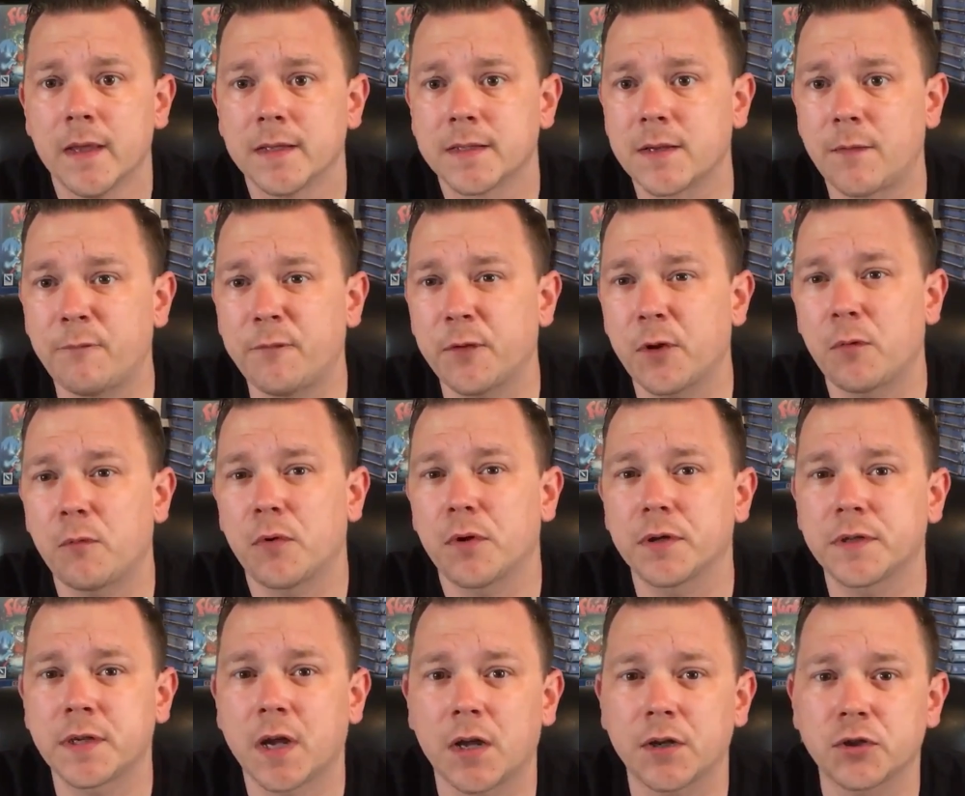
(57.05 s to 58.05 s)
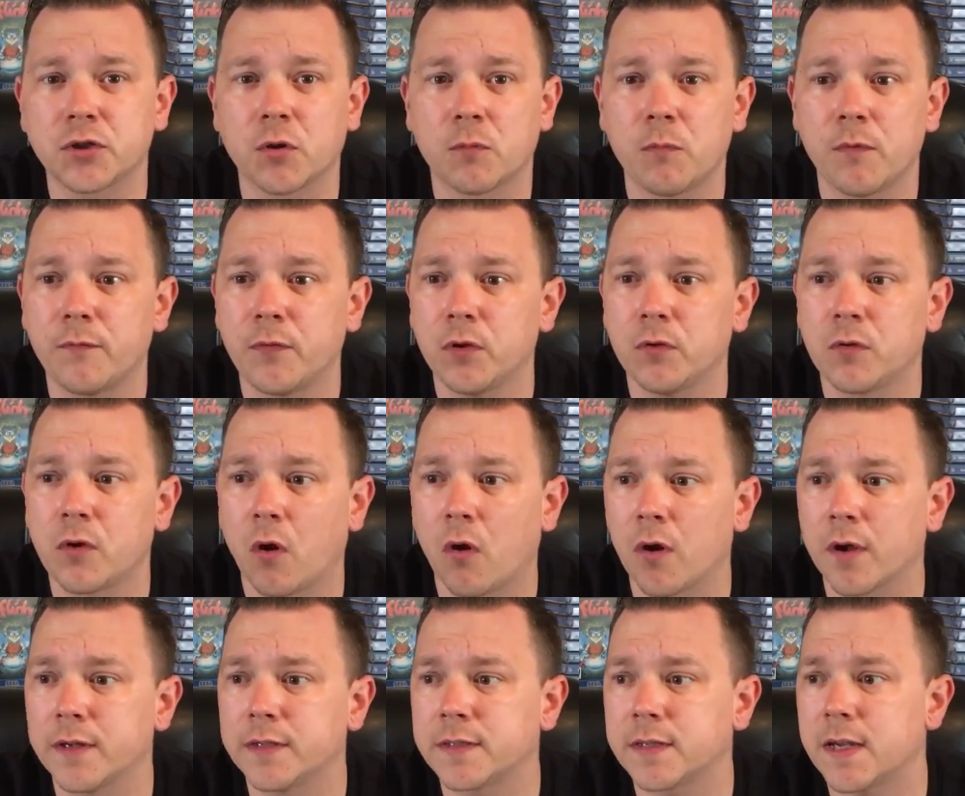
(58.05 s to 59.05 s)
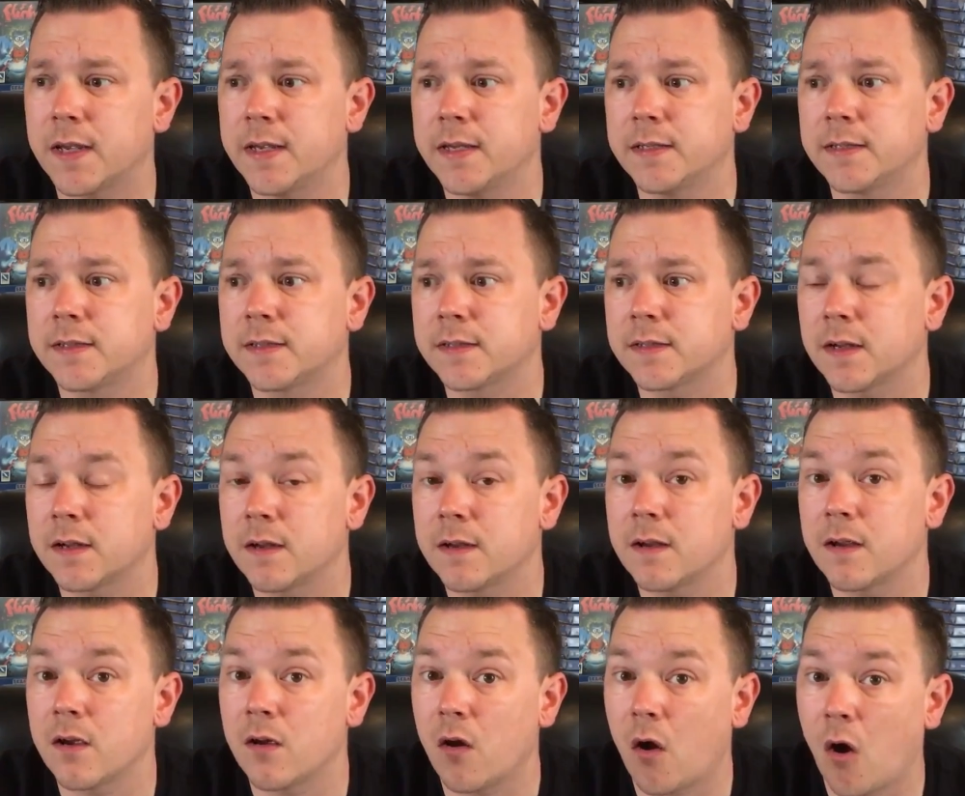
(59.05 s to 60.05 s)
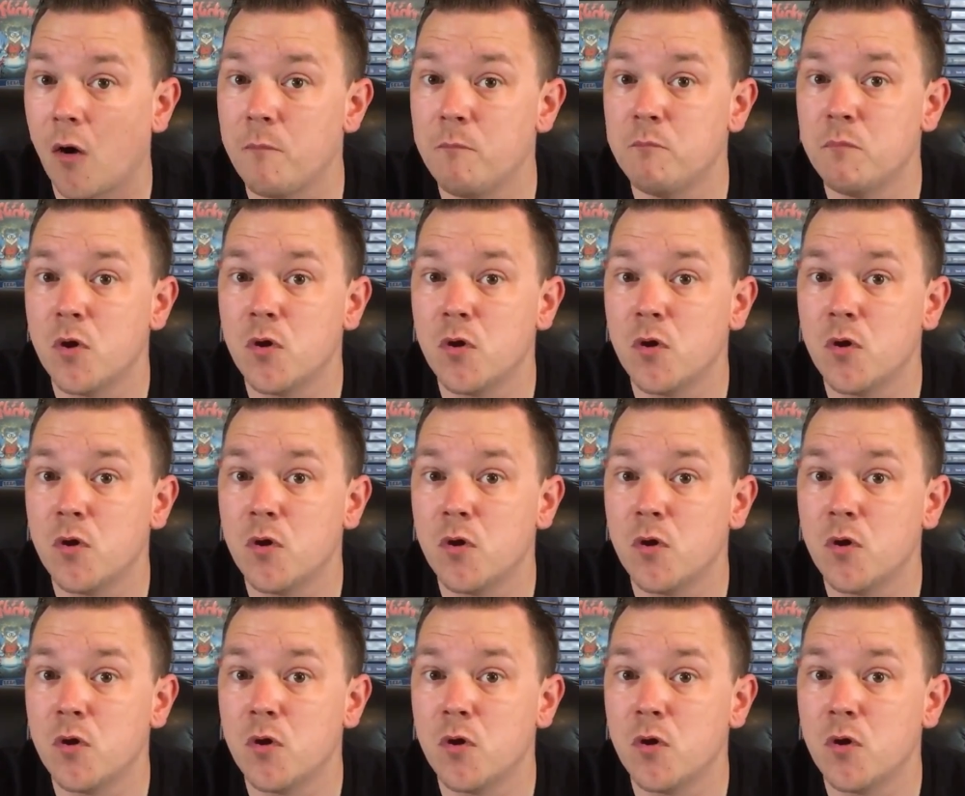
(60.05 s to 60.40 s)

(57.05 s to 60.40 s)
Something I want to touch on with you guys is I'm